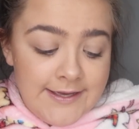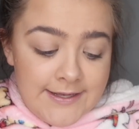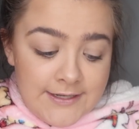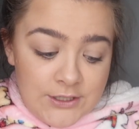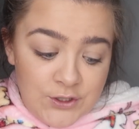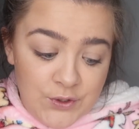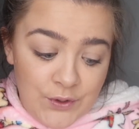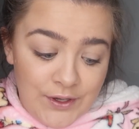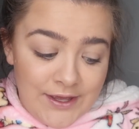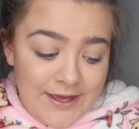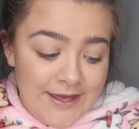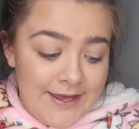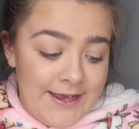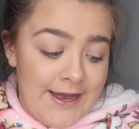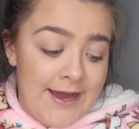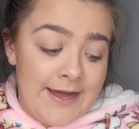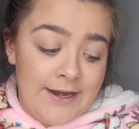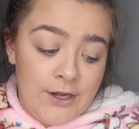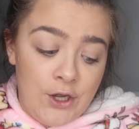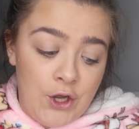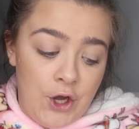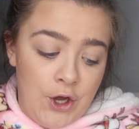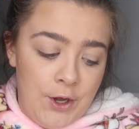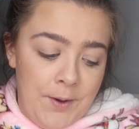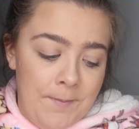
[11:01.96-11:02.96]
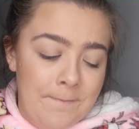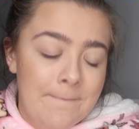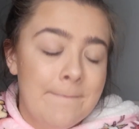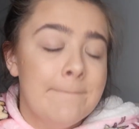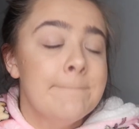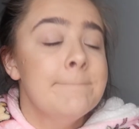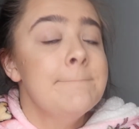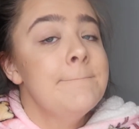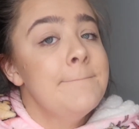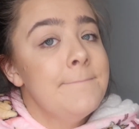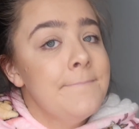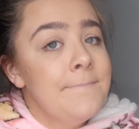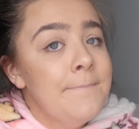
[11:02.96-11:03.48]
tricky, I don't know.
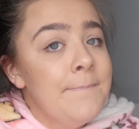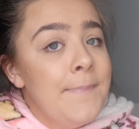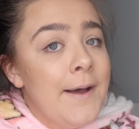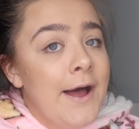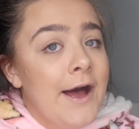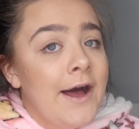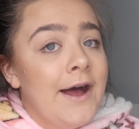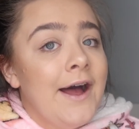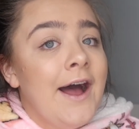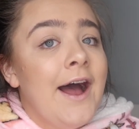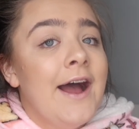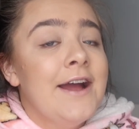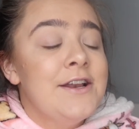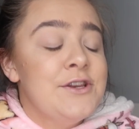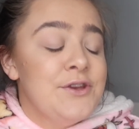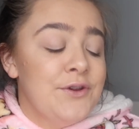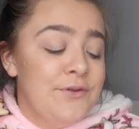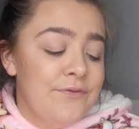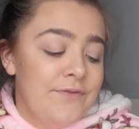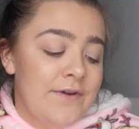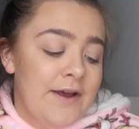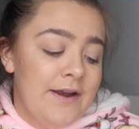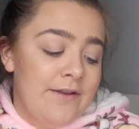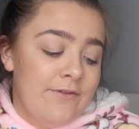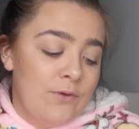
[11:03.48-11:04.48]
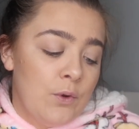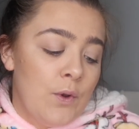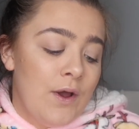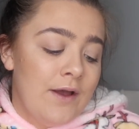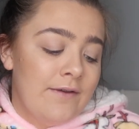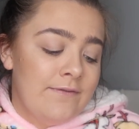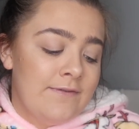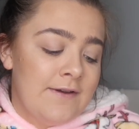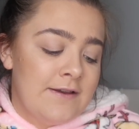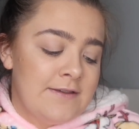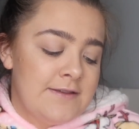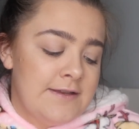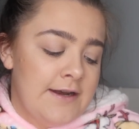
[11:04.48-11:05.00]
But I do find it quite
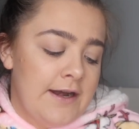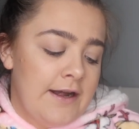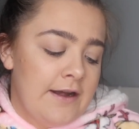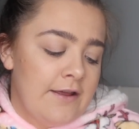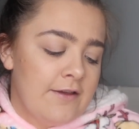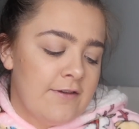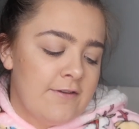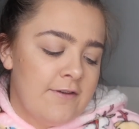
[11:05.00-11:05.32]
fascinating.